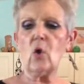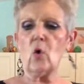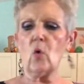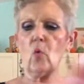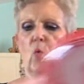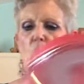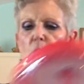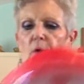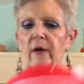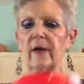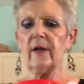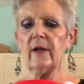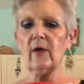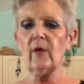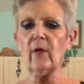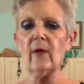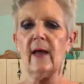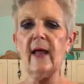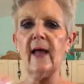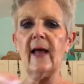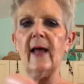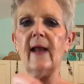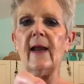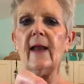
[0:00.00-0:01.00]
we're gonna go
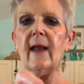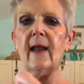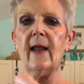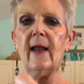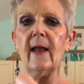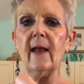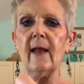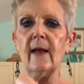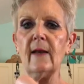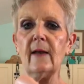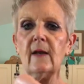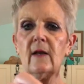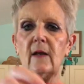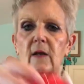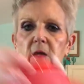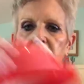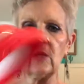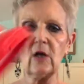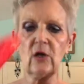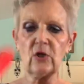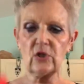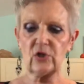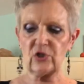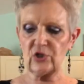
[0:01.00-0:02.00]
ahead and
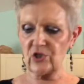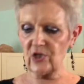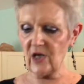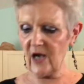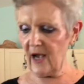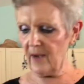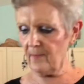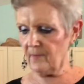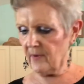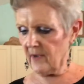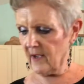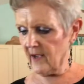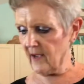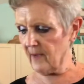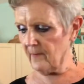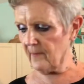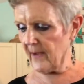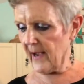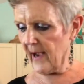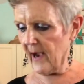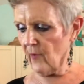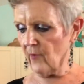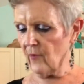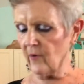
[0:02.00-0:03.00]
chop up
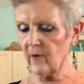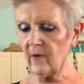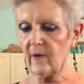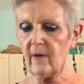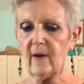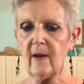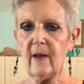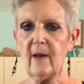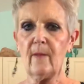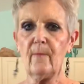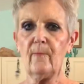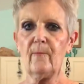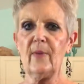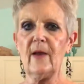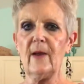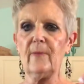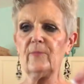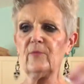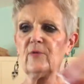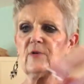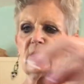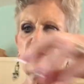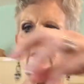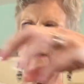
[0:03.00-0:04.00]
our
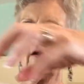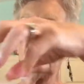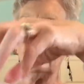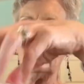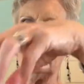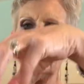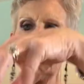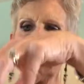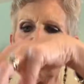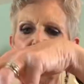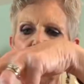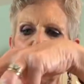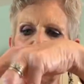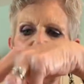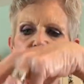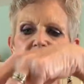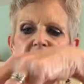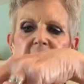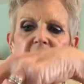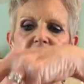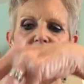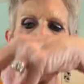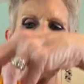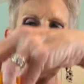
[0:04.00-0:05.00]
peppers and our onions,
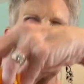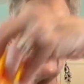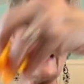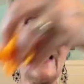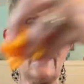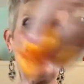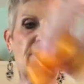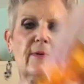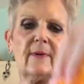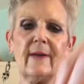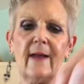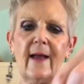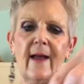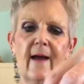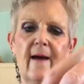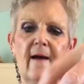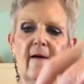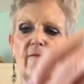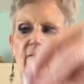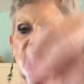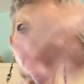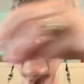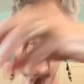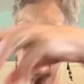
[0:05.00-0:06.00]
and I just happen to
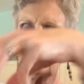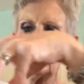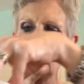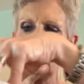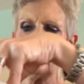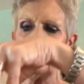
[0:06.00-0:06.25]
have the sweet